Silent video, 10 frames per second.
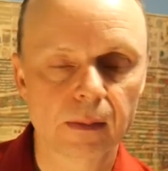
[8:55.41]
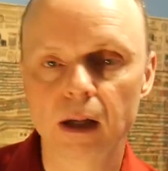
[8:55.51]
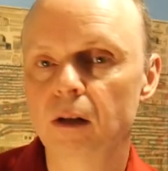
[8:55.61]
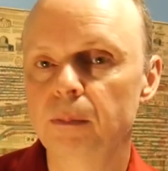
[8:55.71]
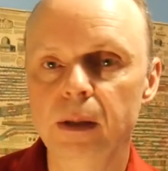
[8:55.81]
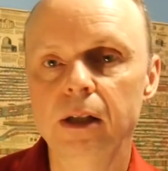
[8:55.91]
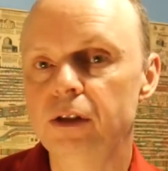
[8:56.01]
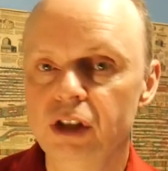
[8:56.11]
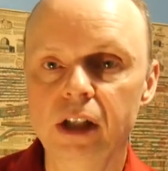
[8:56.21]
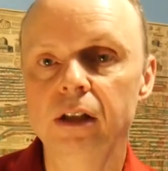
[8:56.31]

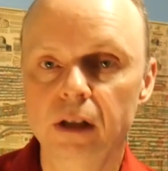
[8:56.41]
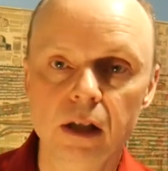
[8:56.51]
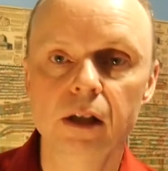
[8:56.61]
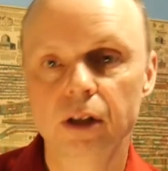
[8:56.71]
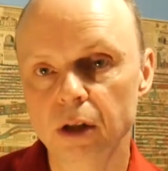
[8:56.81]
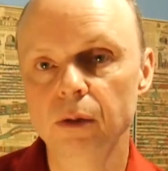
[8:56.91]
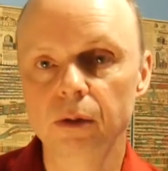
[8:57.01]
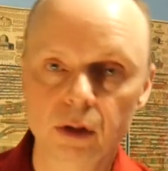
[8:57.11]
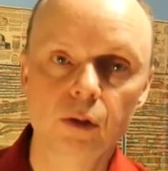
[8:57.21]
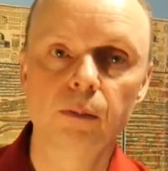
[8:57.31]

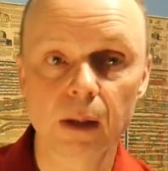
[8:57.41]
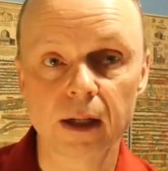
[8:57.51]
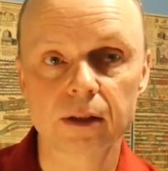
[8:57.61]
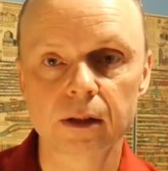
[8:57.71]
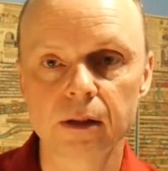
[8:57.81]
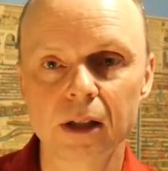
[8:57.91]
LGBTQ2+,